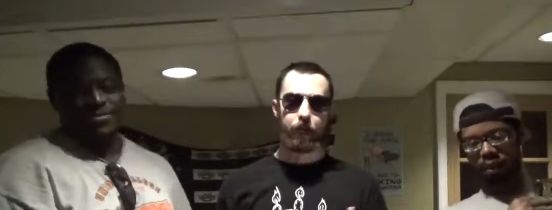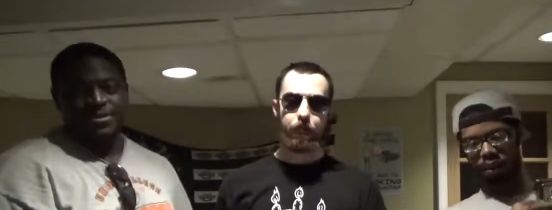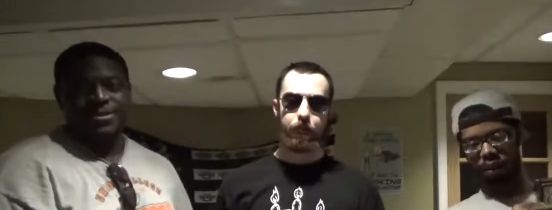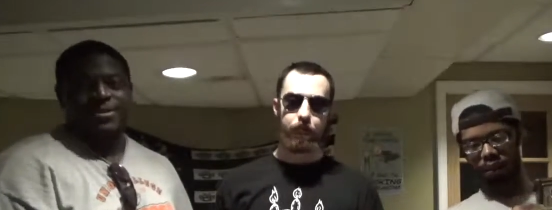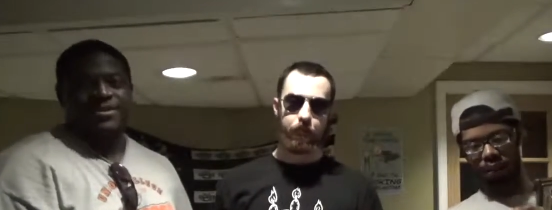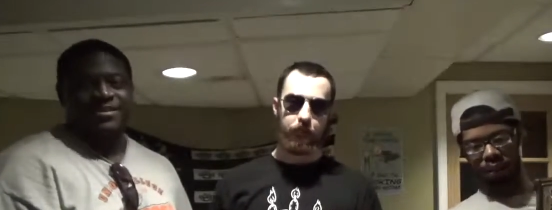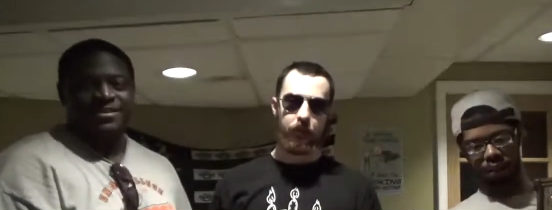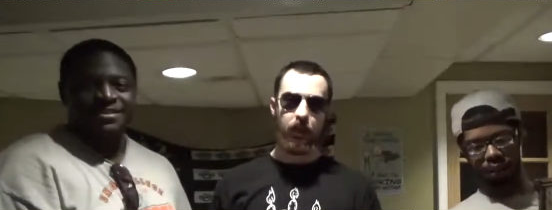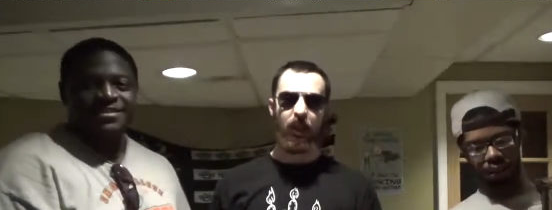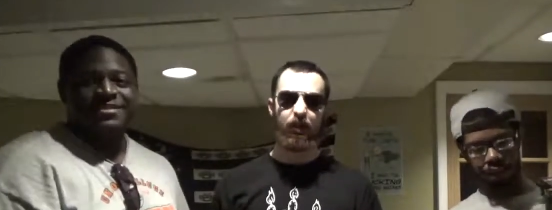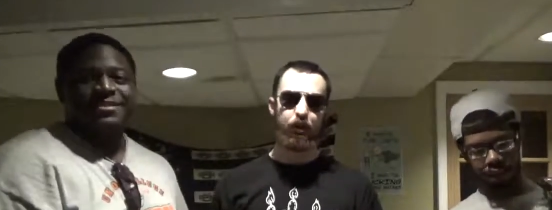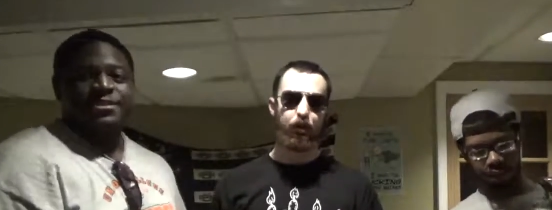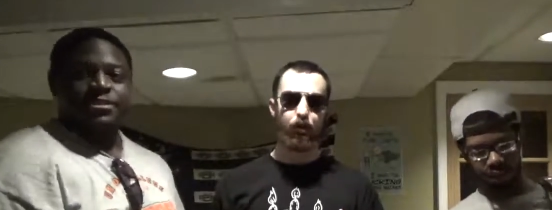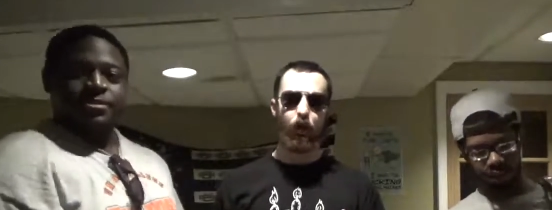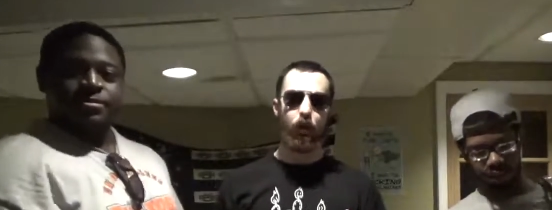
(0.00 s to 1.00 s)
Speaker 1: Yeah. Yeah,
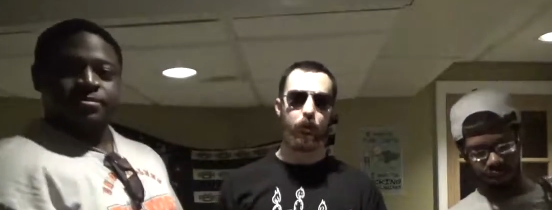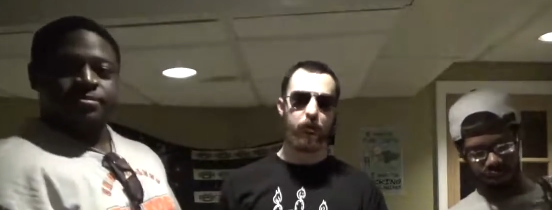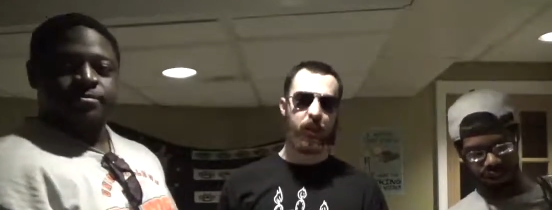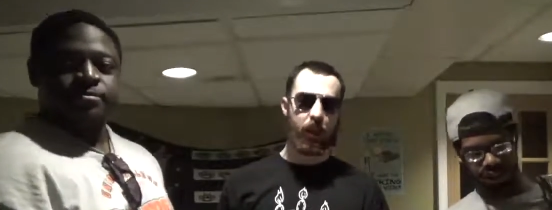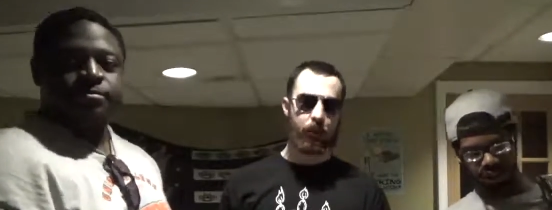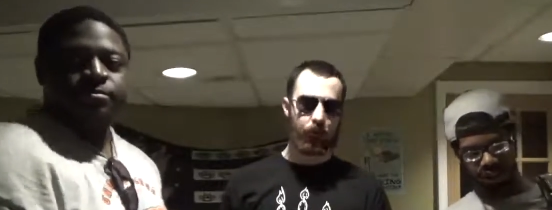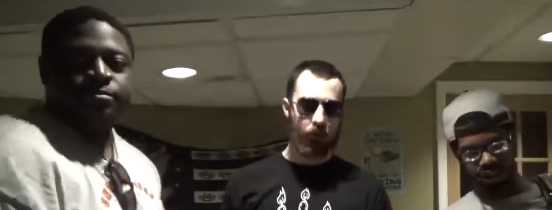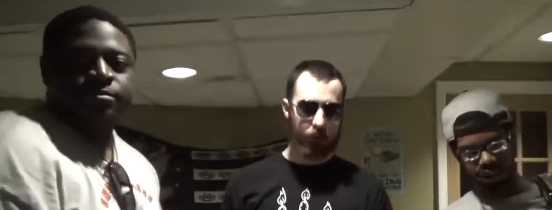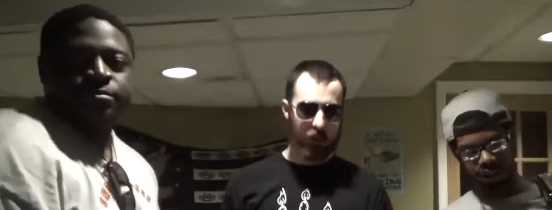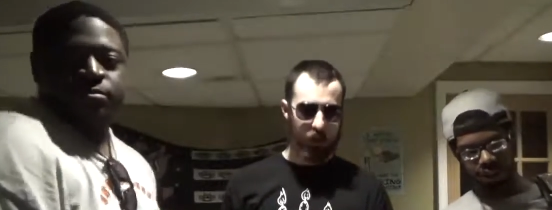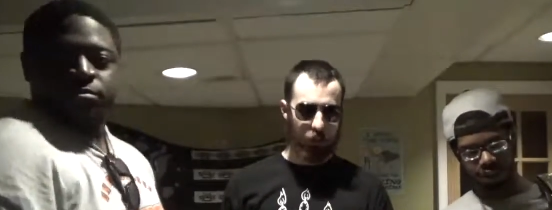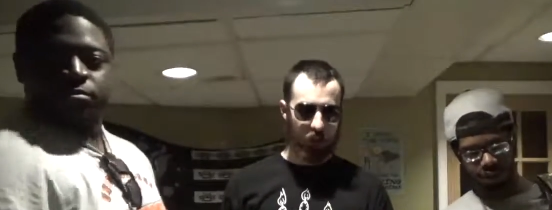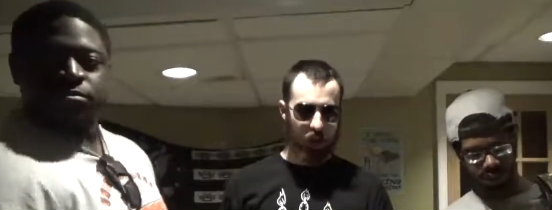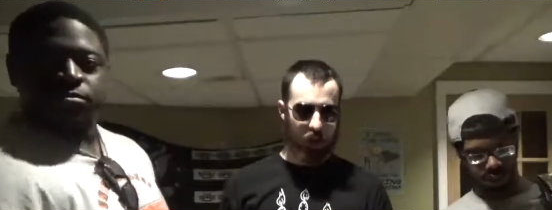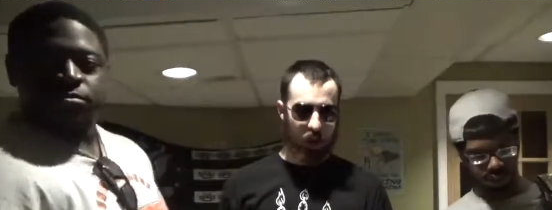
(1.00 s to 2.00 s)
let's just call him Styles Club.
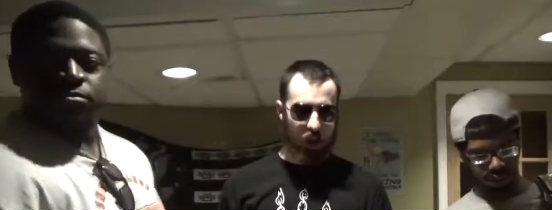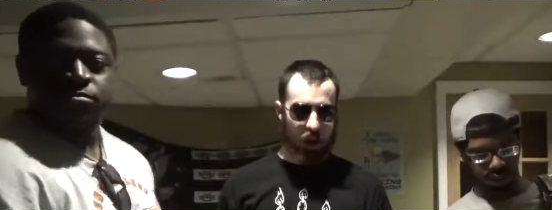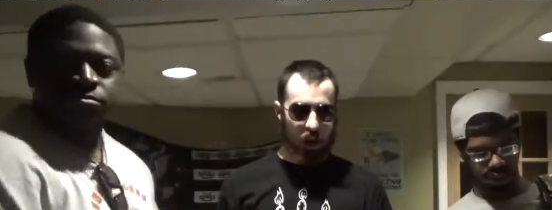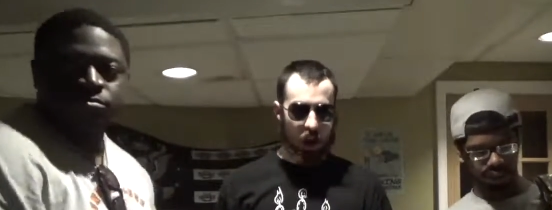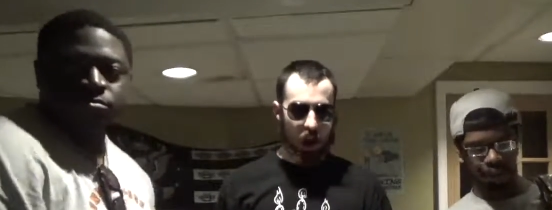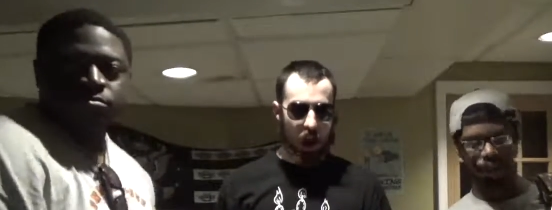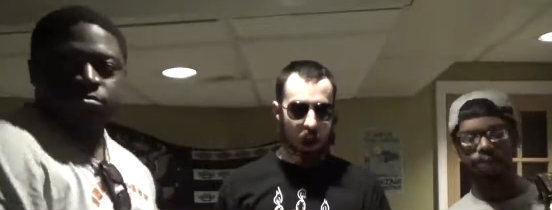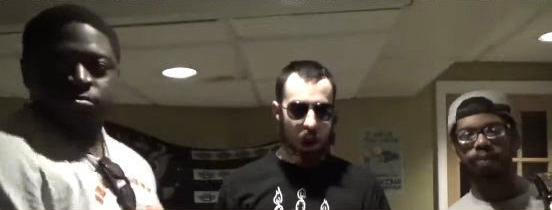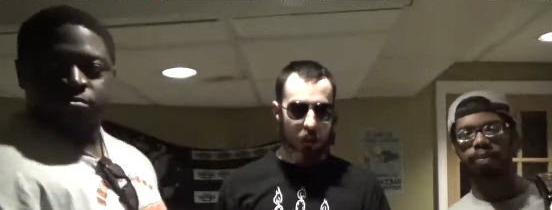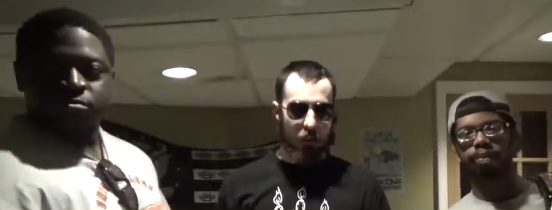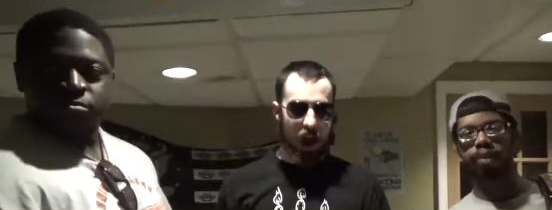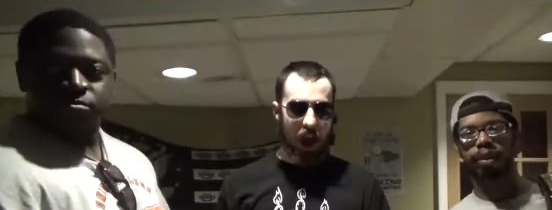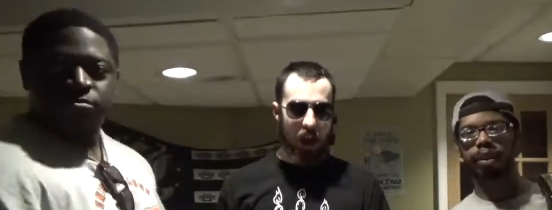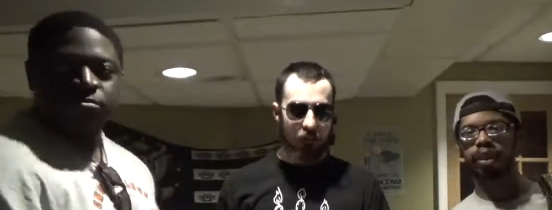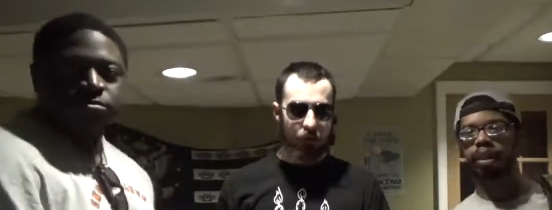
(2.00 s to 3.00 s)
Anyway, um,
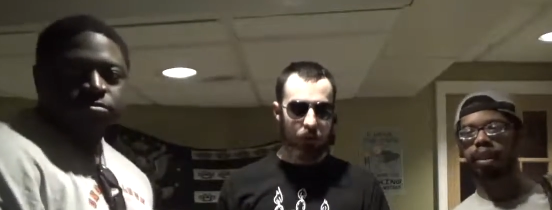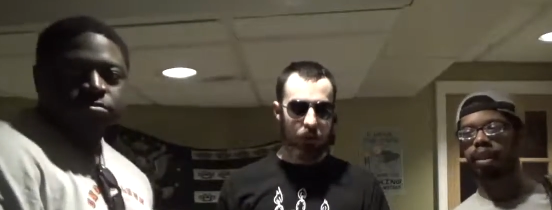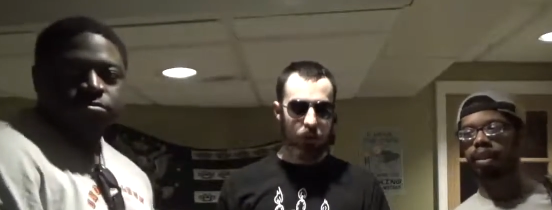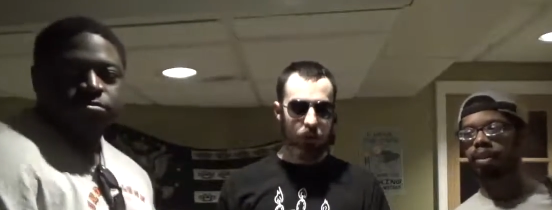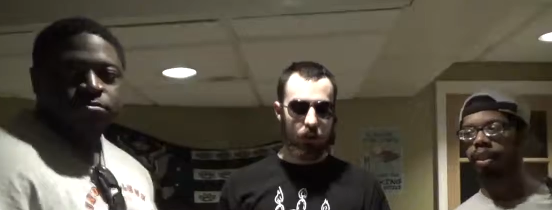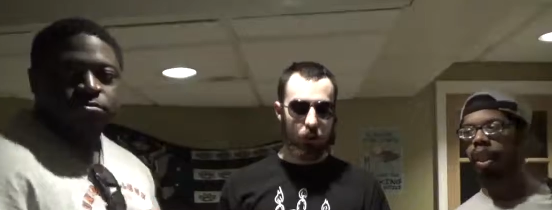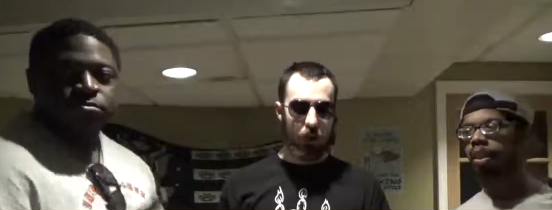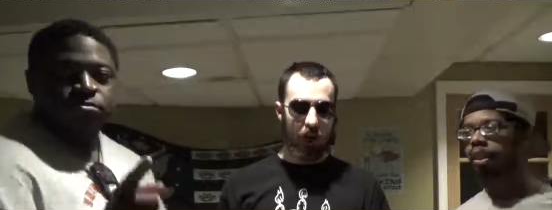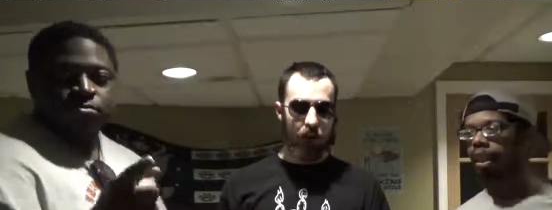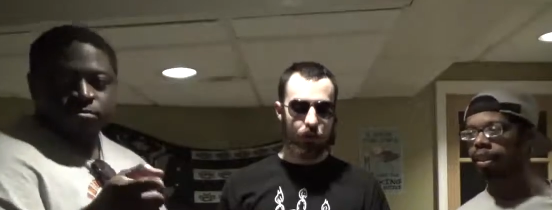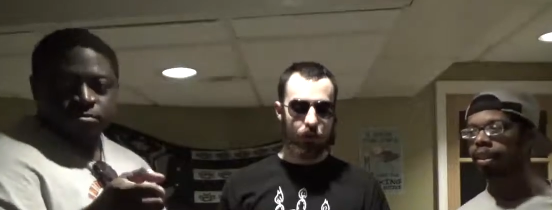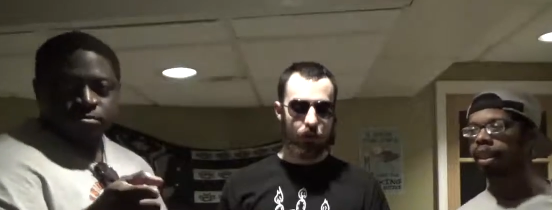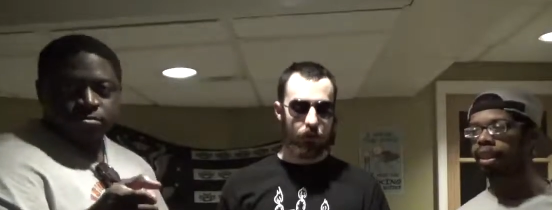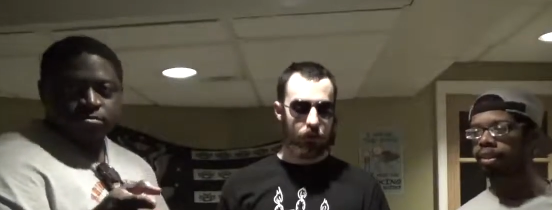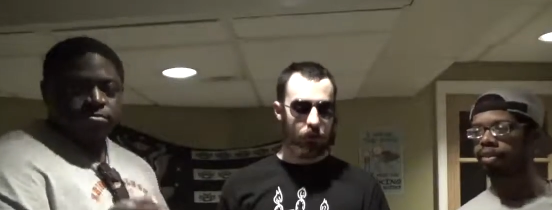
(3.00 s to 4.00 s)
after the
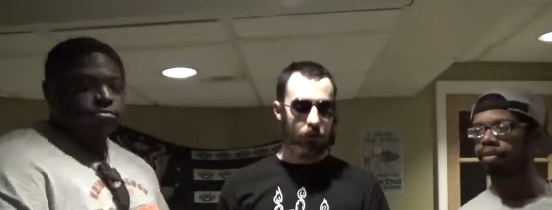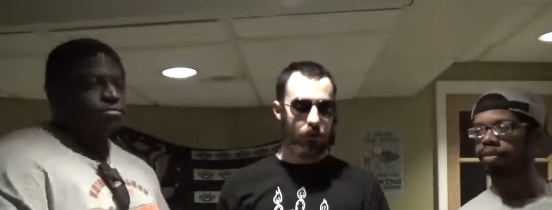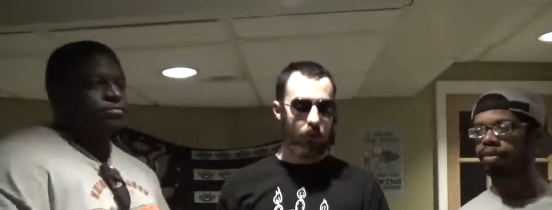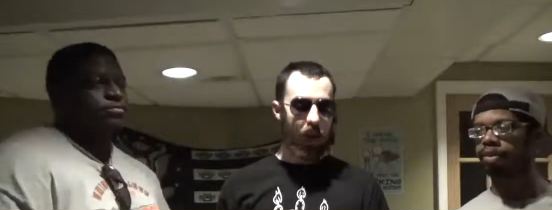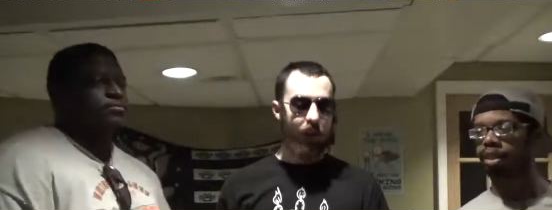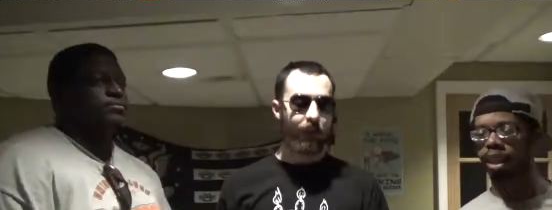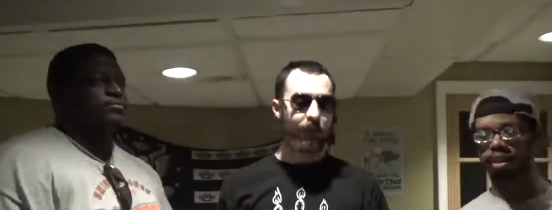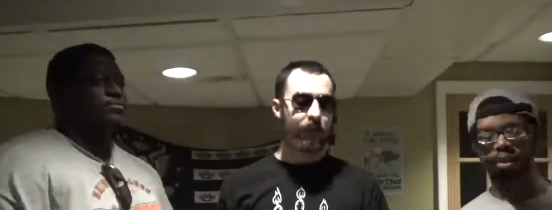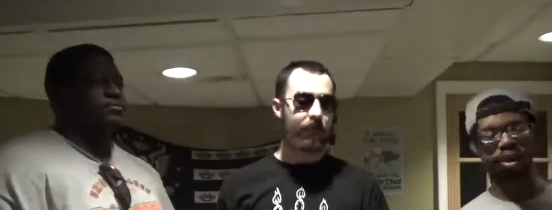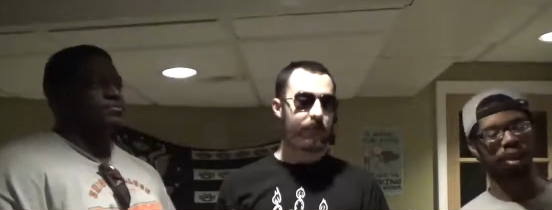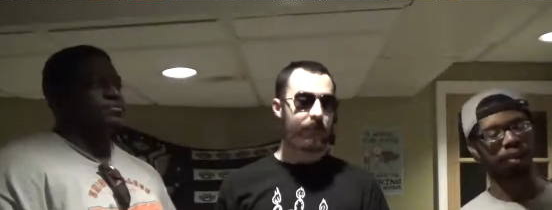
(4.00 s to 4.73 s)
match. after,